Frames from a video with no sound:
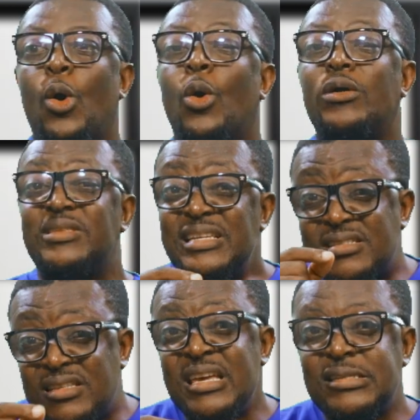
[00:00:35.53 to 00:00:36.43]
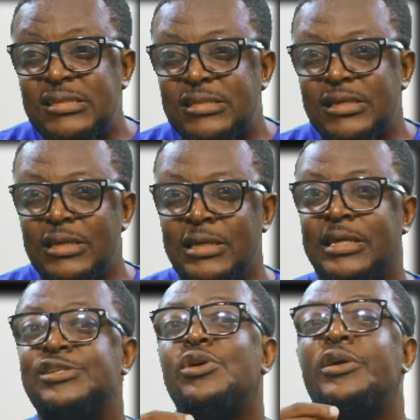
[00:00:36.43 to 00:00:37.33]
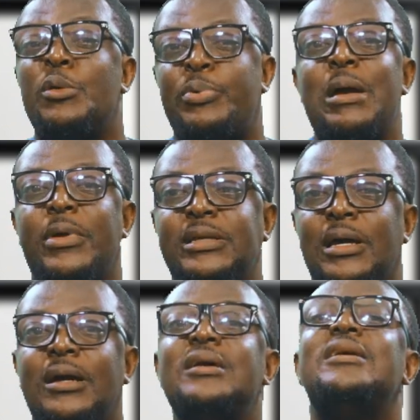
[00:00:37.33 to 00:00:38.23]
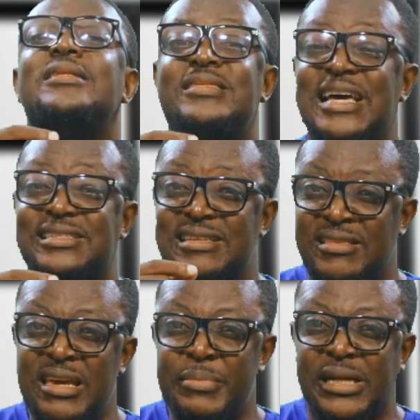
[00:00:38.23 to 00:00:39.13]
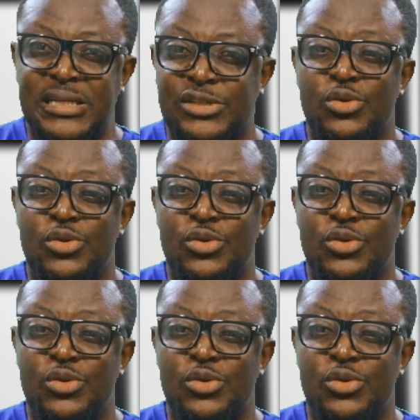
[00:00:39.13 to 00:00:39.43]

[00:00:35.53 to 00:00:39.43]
Or these things, in case you're in your prime right now, that they matter.